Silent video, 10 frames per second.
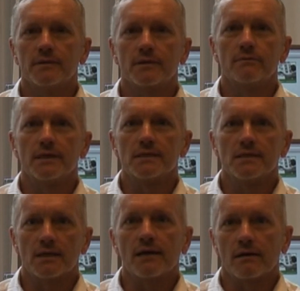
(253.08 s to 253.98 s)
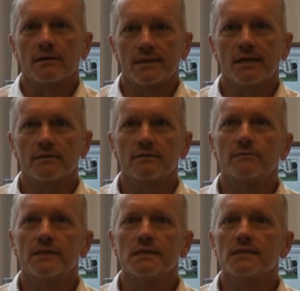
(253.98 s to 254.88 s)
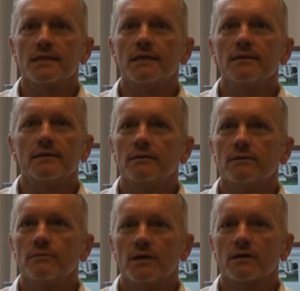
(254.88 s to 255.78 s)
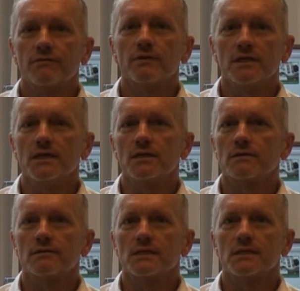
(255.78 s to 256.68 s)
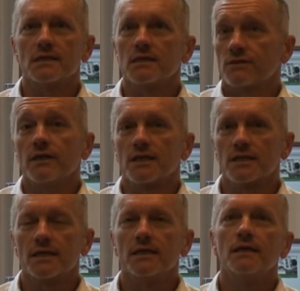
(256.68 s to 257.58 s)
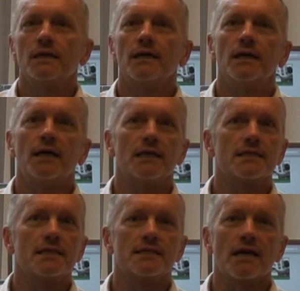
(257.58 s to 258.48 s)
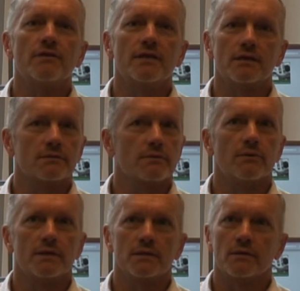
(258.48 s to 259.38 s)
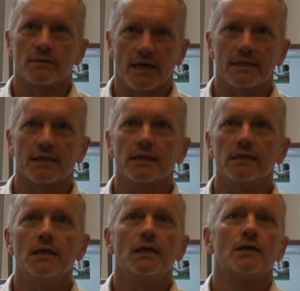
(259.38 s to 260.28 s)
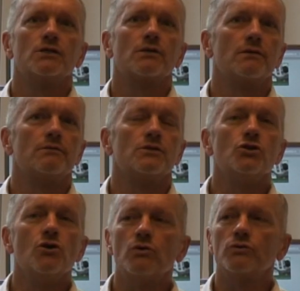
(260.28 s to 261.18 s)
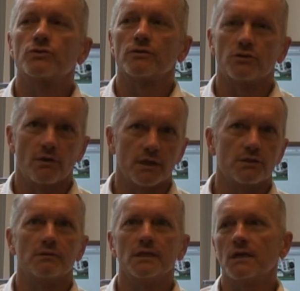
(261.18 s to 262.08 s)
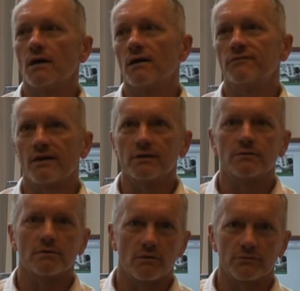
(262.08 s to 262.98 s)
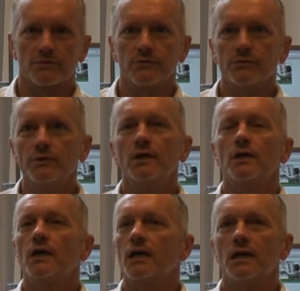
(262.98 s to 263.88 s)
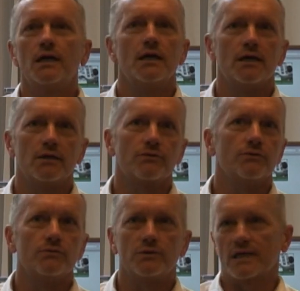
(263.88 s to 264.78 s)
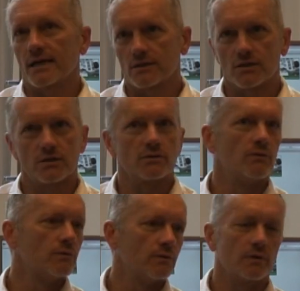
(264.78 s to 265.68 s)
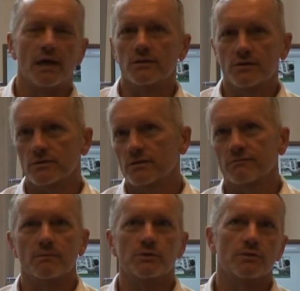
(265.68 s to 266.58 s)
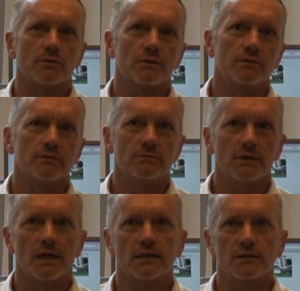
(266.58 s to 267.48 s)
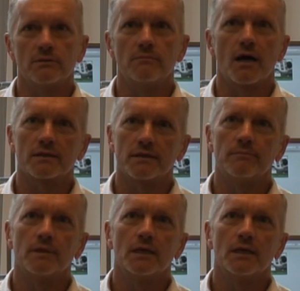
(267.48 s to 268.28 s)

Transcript: quiz, are taking the quiz, then the work for the teacher is finished. Since everything is recorded automatically, so there is no sort of drudgery of having to go through text or answers of some sort to mark them.